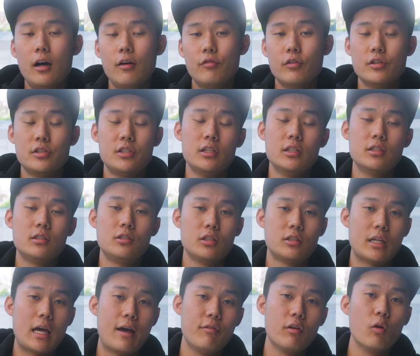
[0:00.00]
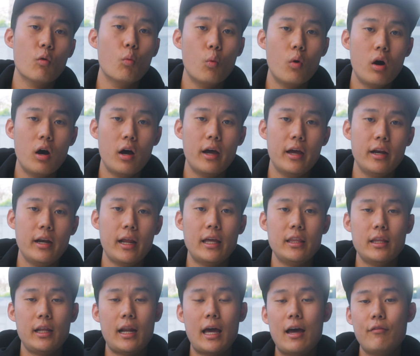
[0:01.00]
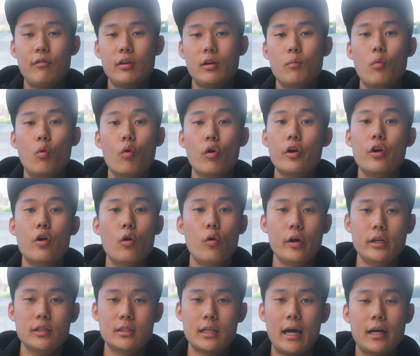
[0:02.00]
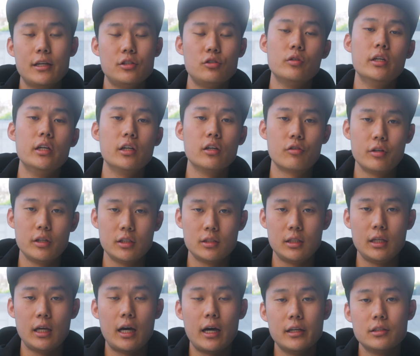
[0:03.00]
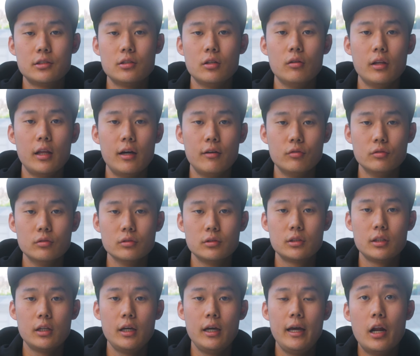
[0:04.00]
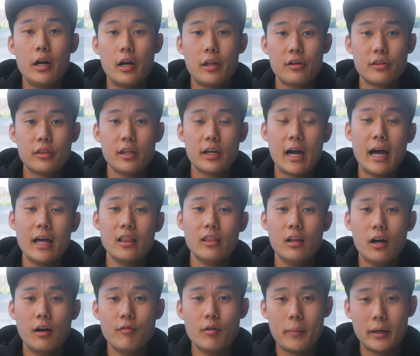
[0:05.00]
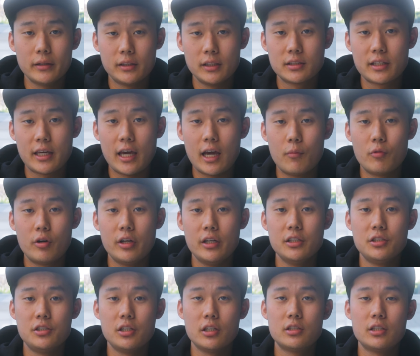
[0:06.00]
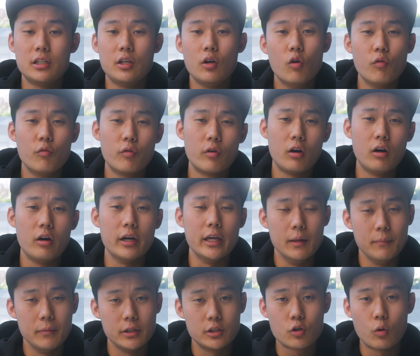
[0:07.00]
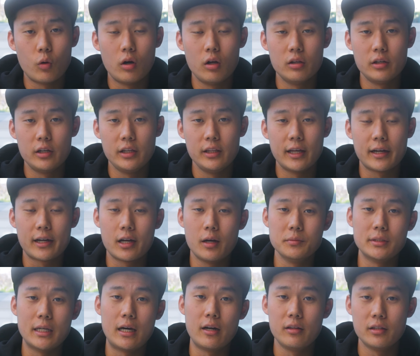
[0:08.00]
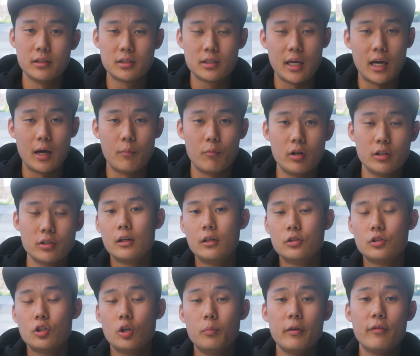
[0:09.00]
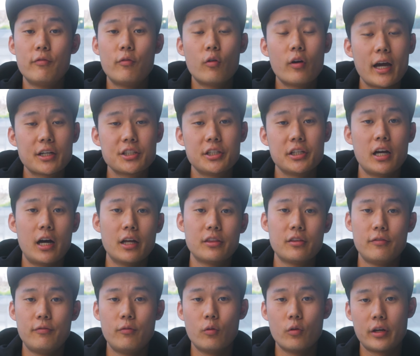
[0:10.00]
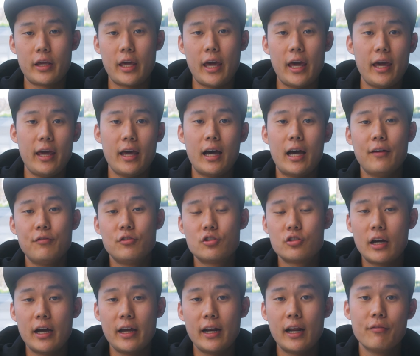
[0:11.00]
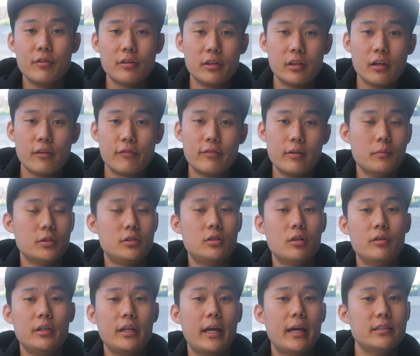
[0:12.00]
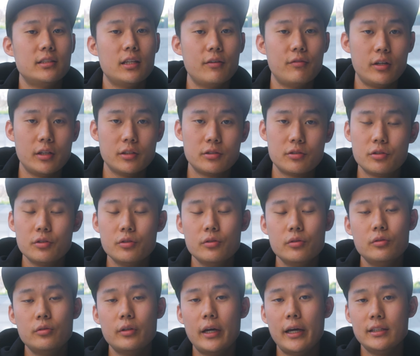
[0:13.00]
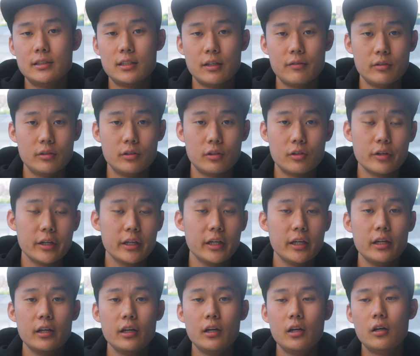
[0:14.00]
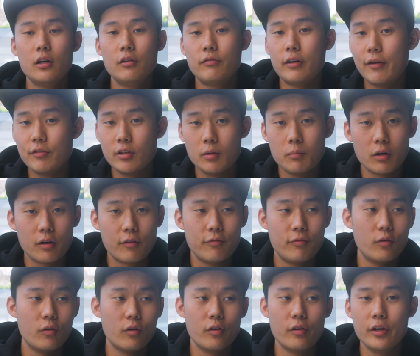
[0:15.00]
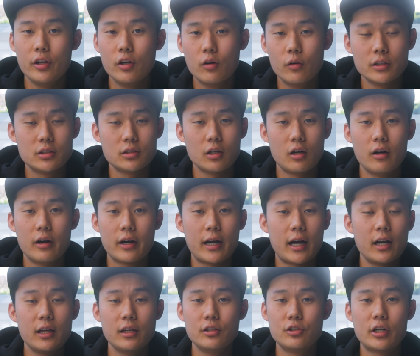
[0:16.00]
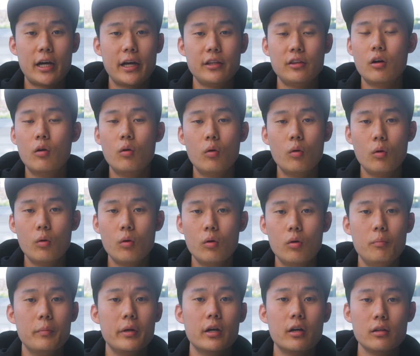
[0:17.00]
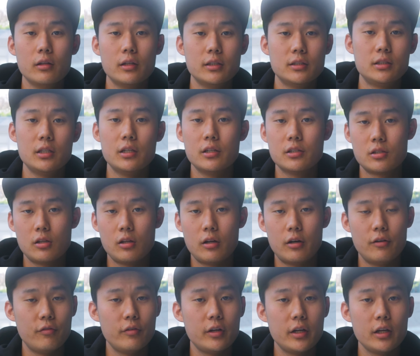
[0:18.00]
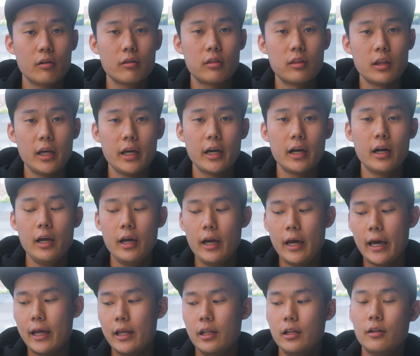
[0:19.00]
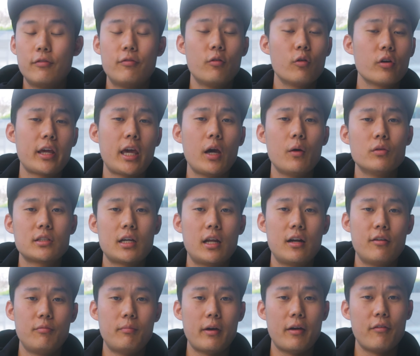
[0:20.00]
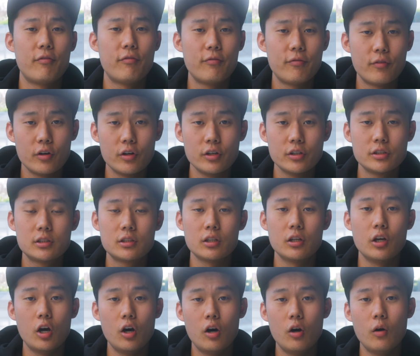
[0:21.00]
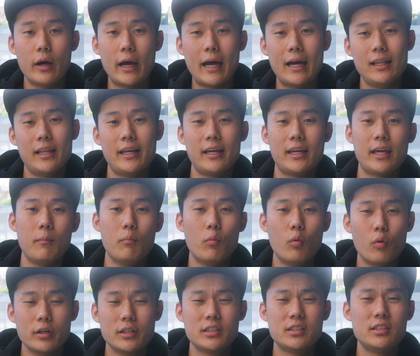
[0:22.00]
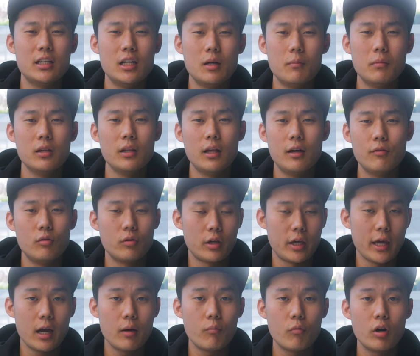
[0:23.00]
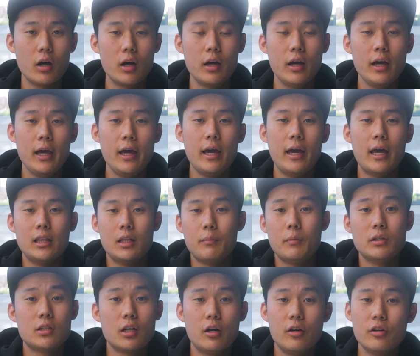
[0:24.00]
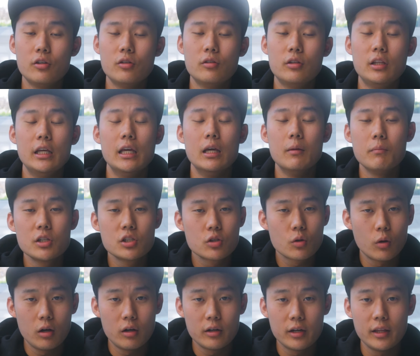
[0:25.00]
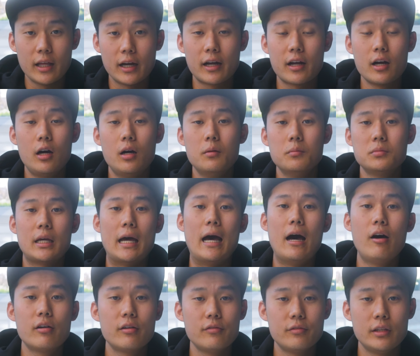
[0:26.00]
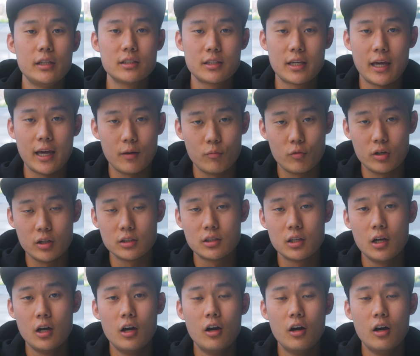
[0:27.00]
versus just having one and then having more noise as you increase the ISO levels. Another thing I love about this camera is just the overall image quality that comes out of this camera. So before I actually got the 4K, I've tried everything from a Sony a7S II, a7 III, 5D Mark IV, EOS R, kind of tried the whole mirrorless DSLR video thing. And the 4K was kind of my first go at a more cinema level camera. And let me tell you, the image quality that comes out of these cameras